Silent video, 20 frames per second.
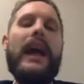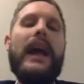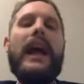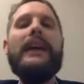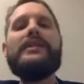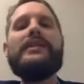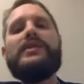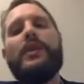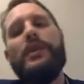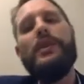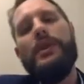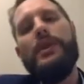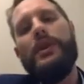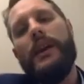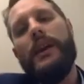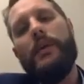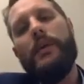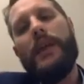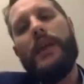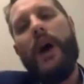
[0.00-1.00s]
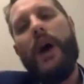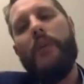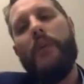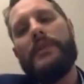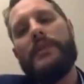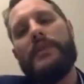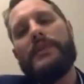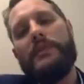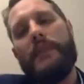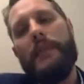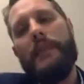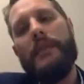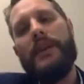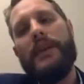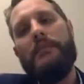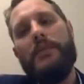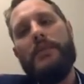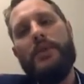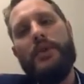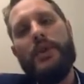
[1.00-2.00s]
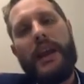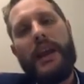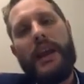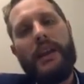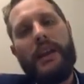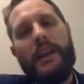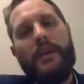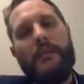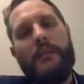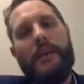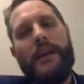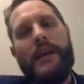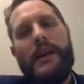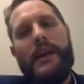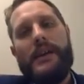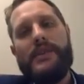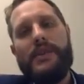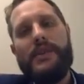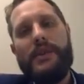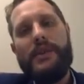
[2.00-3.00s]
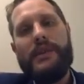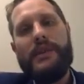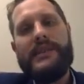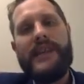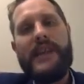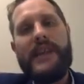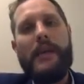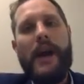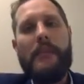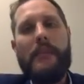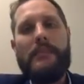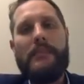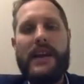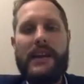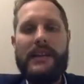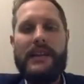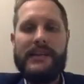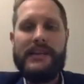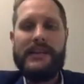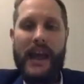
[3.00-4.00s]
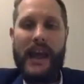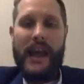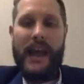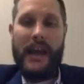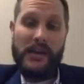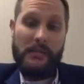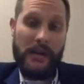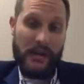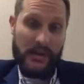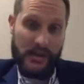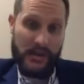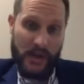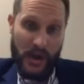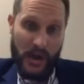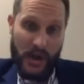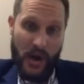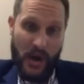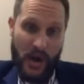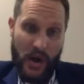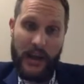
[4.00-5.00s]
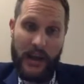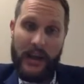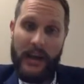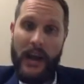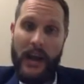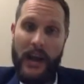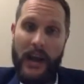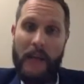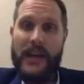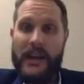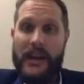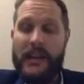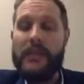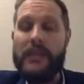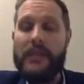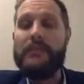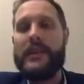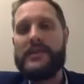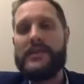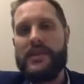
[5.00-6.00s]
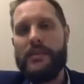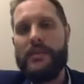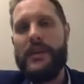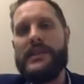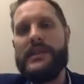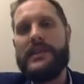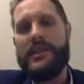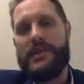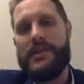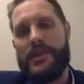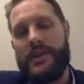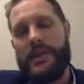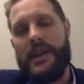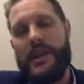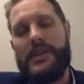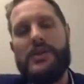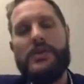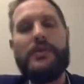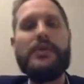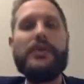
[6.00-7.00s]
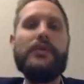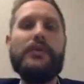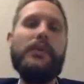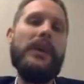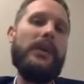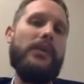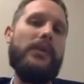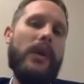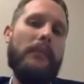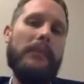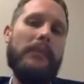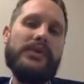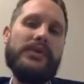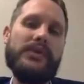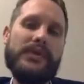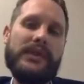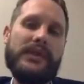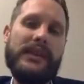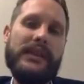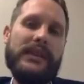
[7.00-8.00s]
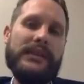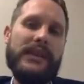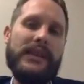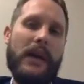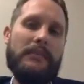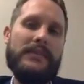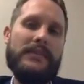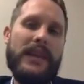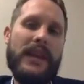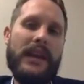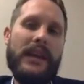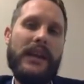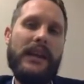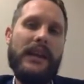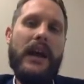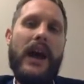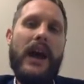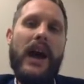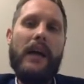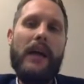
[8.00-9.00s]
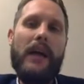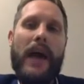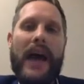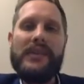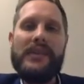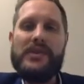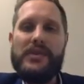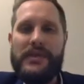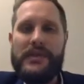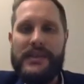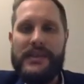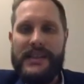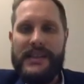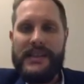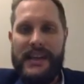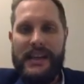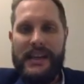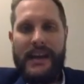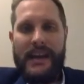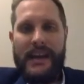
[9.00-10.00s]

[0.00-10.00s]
and so it would help us to maybe communicate a little bit. So you can see I'm updating these. I actually am going to start going in and updating the rest of the weeks. This should get you through week 1, but you'll see this updating as you see